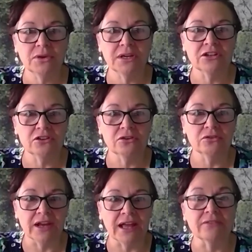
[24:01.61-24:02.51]
we can do
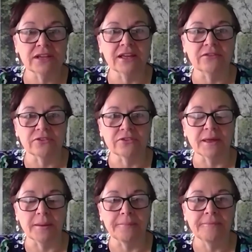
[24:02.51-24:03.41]
to advocate for
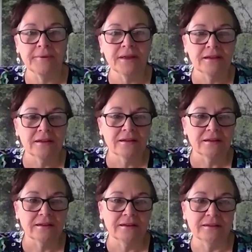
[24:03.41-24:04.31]
them
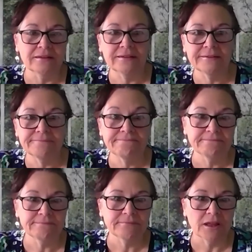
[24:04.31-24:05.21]
is
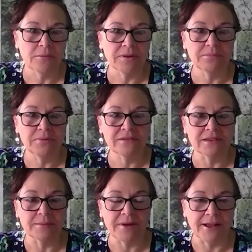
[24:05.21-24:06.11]
a big piece
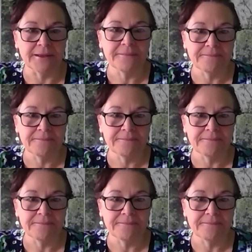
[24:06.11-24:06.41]
of the pie.